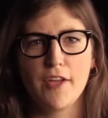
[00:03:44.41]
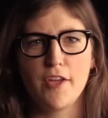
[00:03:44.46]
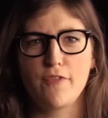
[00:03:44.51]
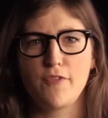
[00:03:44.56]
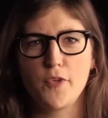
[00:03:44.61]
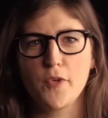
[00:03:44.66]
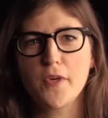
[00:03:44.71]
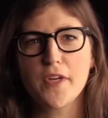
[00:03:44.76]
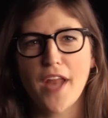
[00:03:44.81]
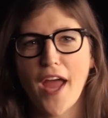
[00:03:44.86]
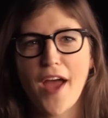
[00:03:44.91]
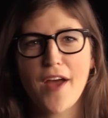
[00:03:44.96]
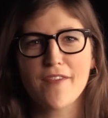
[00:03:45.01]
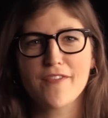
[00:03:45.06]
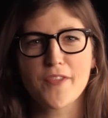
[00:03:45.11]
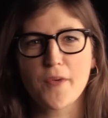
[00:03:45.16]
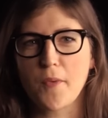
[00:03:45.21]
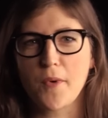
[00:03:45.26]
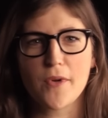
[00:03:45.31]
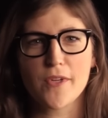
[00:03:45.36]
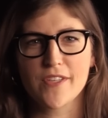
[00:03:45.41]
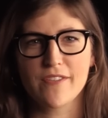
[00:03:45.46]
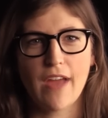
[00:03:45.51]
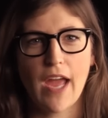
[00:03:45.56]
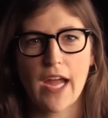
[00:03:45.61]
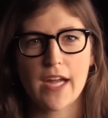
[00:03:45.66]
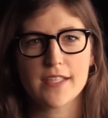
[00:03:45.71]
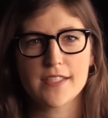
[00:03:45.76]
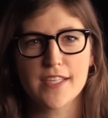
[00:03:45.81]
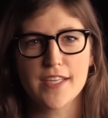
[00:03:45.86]
If you could have the world of
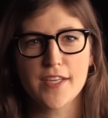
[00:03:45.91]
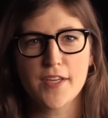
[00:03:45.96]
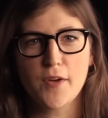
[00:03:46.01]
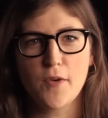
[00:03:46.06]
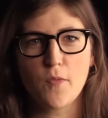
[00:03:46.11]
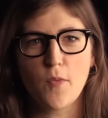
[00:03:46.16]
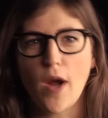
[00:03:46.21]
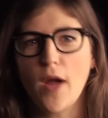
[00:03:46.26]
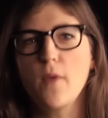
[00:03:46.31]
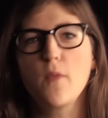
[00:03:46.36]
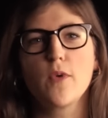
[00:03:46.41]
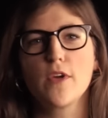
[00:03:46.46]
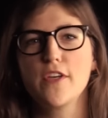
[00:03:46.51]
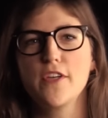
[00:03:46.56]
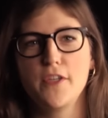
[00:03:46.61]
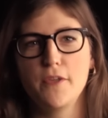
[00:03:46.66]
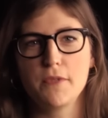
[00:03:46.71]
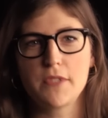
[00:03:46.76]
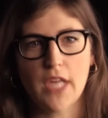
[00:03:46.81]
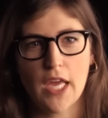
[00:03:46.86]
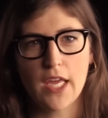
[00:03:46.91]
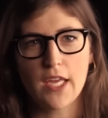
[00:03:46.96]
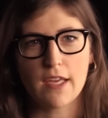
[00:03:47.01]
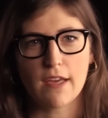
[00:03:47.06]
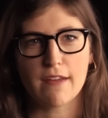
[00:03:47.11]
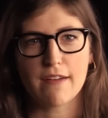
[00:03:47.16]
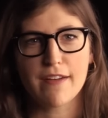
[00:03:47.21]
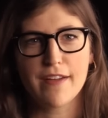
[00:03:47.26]
acting, why wouldn't you take